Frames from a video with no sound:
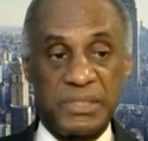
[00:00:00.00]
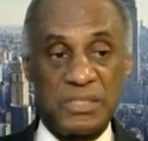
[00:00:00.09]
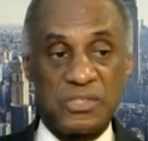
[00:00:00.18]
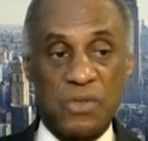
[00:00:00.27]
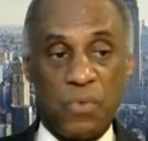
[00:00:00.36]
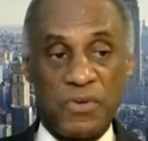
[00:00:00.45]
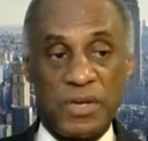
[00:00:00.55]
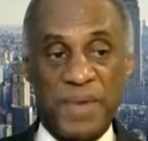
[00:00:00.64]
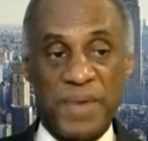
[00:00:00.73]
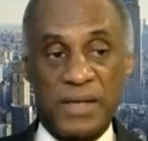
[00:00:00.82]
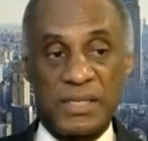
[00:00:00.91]
please don't
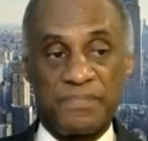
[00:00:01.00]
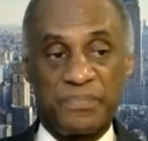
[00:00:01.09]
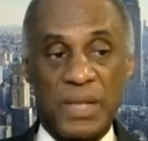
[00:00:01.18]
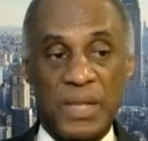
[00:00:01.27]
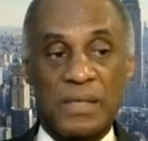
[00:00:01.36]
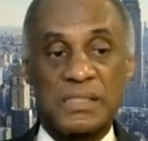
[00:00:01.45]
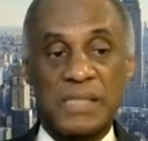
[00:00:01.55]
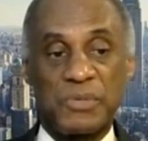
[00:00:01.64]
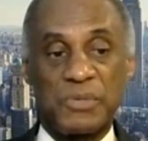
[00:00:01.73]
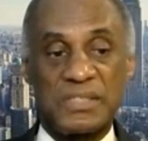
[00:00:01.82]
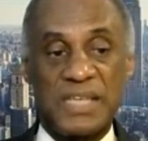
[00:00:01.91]
worry about it, because
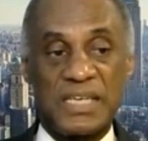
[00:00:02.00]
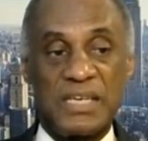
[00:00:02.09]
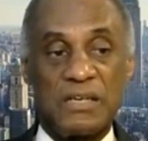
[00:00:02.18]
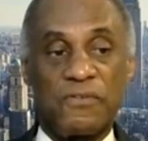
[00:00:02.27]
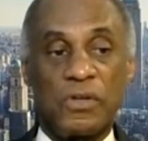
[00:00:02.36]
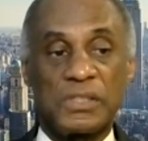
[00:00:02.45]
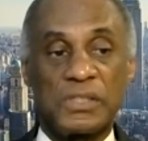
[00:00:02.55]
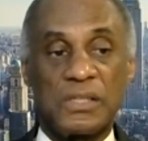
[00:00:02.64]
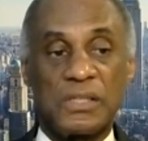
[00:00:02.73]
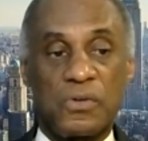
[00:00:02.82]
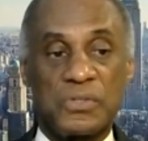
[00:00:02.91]
I'm going to take care of all the
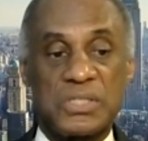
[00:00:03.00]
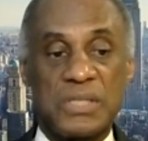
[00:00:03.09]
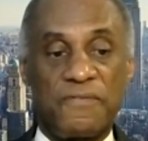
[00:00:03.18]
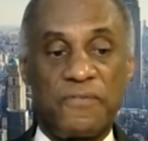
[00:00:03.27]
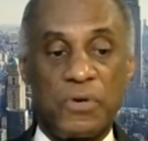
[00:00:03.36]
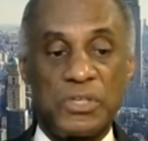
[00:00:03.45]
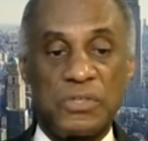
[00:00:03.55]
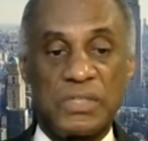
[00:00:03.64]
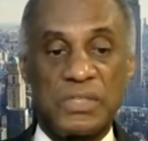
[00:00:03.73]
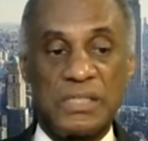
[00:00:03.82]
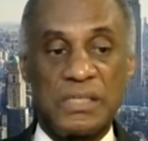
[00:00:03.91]
local stuff for
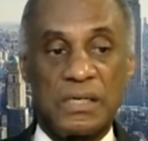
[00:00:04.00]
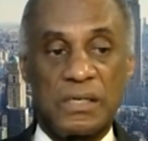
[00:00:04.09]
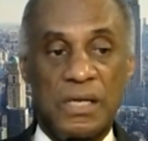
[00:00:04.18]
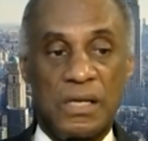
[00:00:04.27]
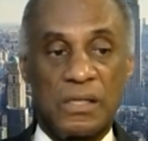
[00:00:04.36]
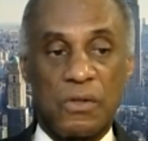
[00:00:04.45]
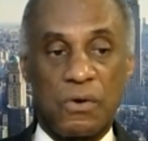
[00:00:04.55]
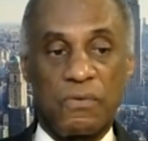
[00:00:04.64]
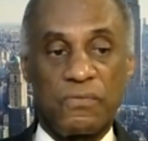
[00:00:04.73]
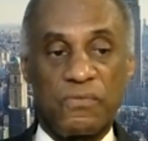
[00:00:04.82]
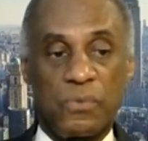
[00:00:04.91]
you, the
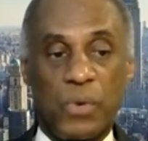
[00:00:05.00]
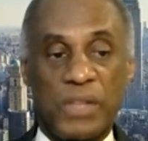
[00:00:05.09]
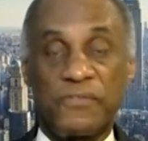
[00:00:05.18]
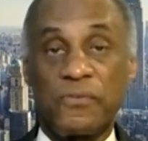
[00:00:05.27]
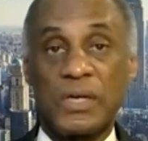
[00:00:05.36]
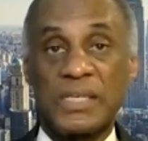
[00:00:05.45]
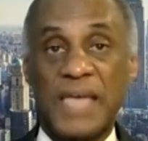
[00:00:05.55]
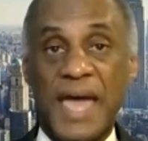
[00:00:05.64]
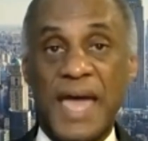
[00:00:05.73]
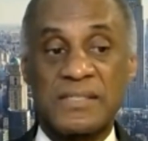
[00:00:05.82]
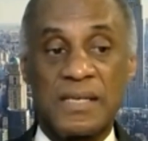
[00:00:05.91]
local weather
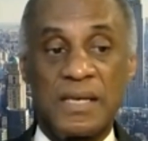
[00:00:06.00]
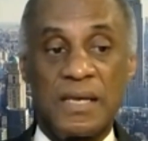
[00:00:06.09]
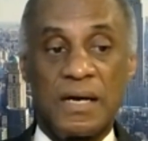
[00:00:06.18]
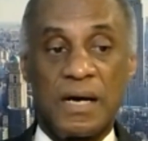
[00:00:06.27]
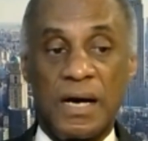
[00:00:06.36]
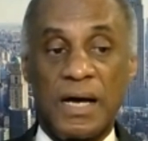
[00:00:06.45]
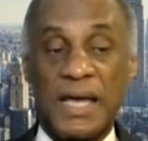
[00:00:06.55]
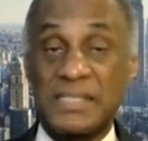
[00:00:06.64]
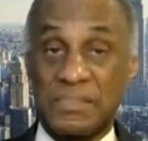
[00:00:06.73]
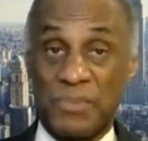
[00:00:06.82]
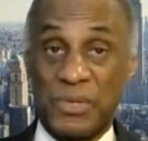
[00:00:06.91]
forecast.
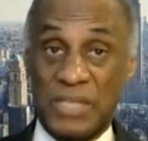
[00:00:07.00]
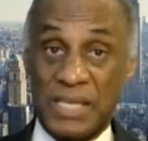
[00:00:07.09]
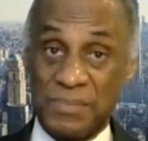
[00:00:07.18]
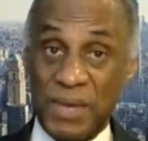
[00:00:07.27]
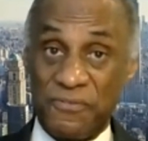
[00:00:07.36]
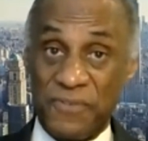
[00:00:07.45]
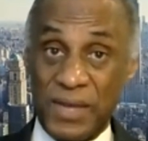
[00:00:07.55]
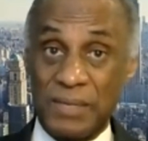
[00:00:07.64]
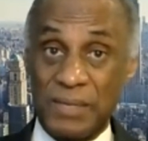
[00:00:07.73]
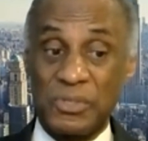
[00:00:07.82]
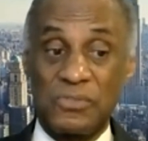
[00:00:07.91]
As a matter of
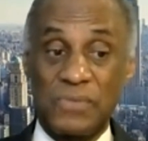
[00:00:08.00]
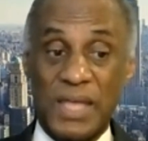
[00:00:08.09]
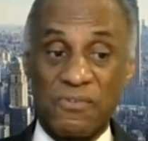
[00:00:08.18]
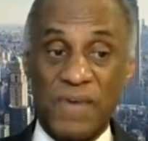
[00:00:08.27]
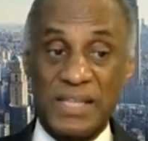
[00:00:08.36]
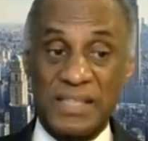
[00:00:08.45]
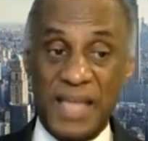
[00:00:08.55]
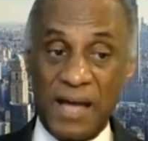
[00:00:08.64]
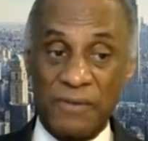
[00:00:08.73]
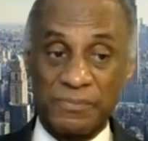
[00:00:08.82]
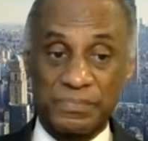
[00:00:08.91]
fact, I'm going to do that right
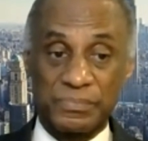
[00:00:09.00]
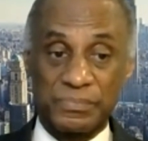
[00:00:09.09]
now